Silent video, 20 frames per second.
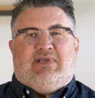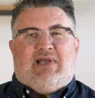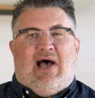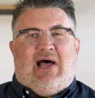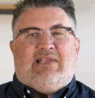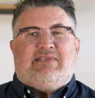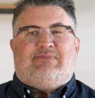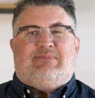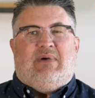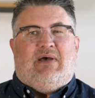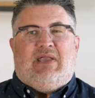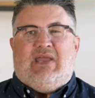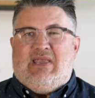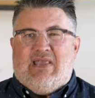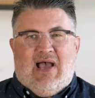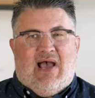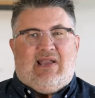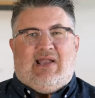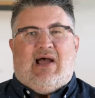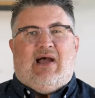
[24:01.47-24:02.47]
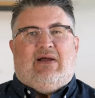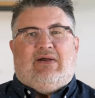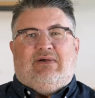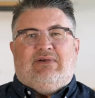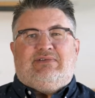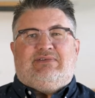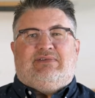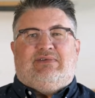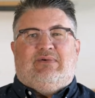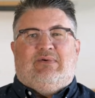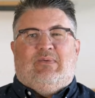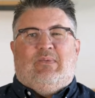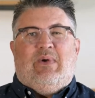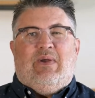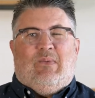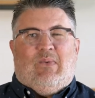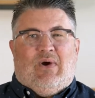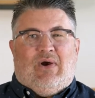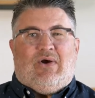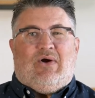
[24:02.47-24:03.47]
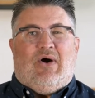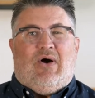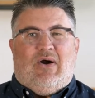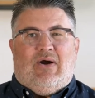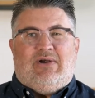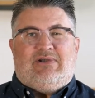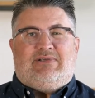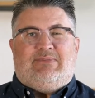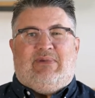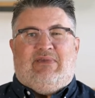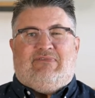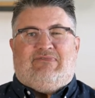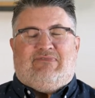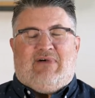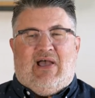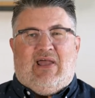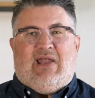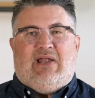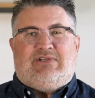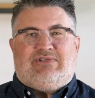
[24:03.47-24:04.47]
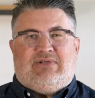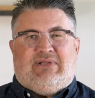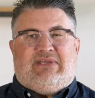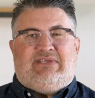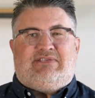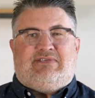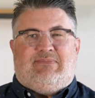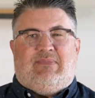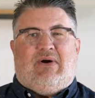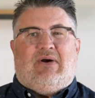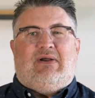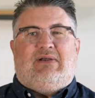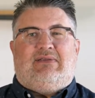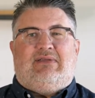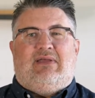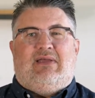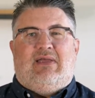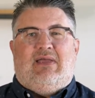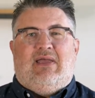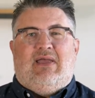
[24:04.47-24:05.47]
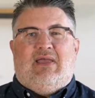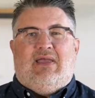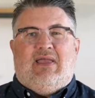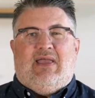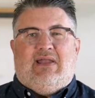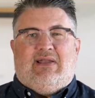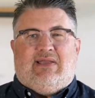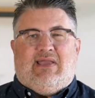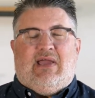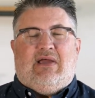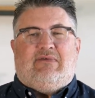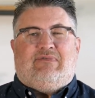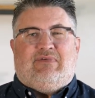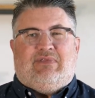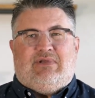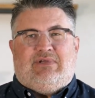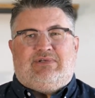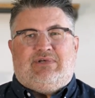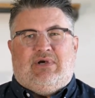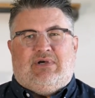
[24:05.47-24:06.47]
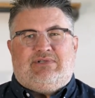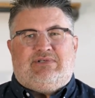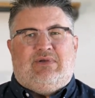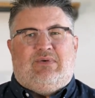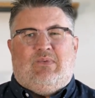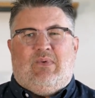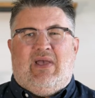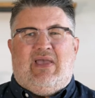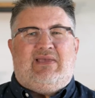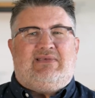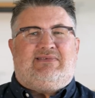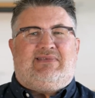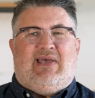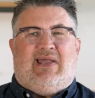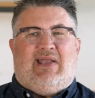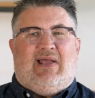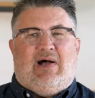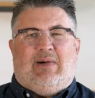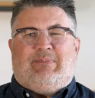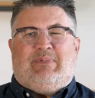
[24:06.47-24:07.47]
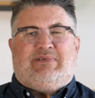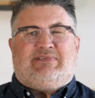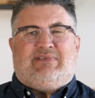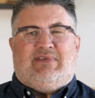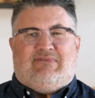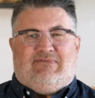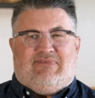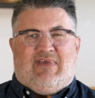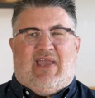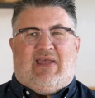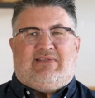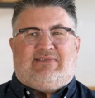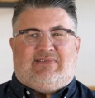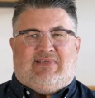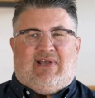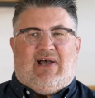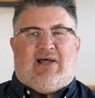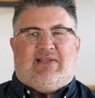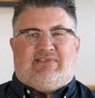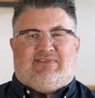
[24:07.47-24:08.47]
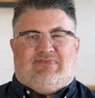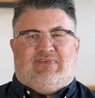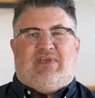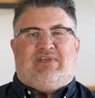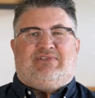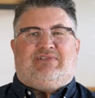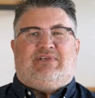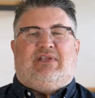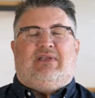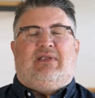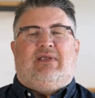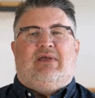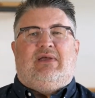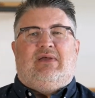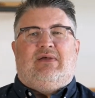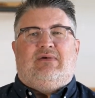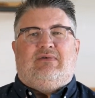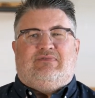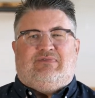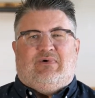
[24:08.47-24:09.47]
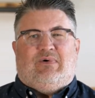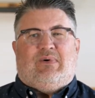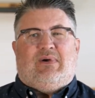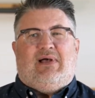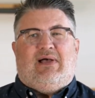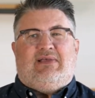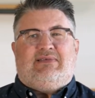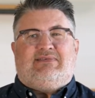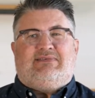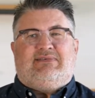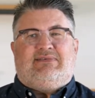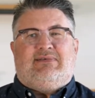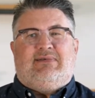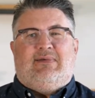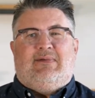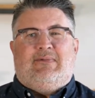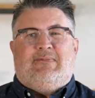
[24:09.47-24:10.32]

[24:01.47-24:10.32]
God's money, not ours. We work hard to be financially smart and care for the church in ways that help us advance God's vision for us.